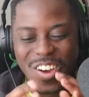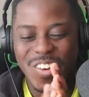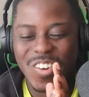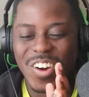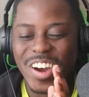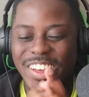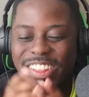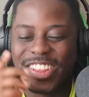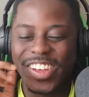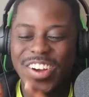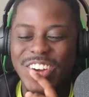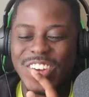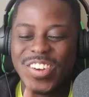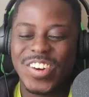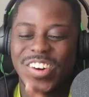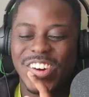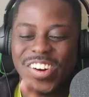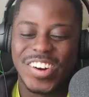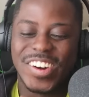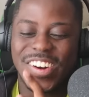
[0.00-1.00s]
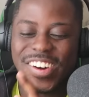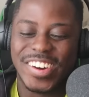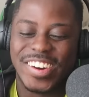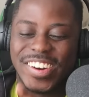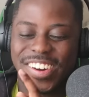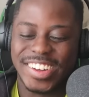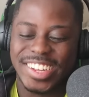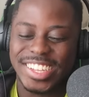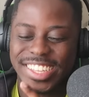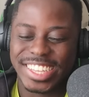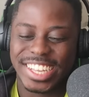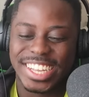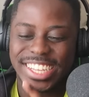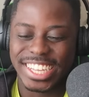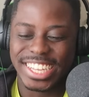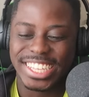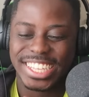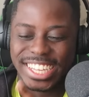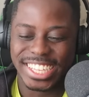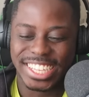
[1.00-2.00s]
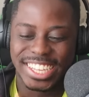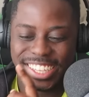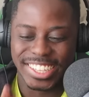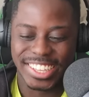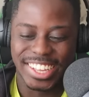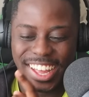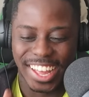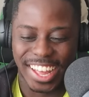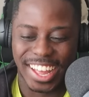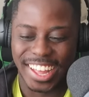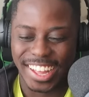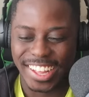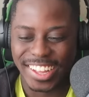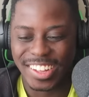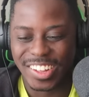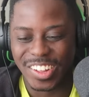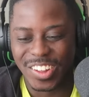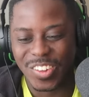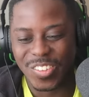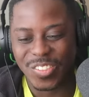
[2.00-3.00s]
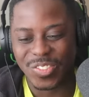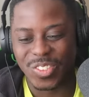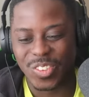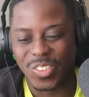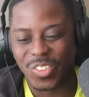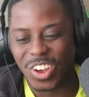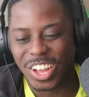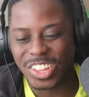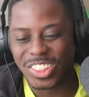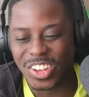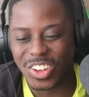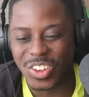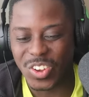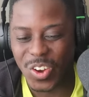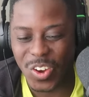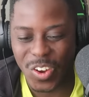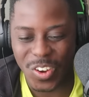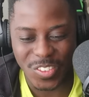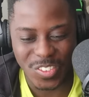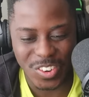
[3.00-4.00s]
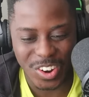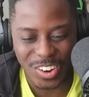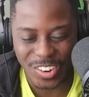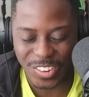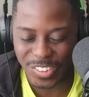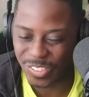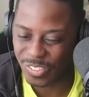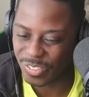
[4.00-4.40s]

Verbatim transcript: what a goal. Da, da, da, what a goal, bro.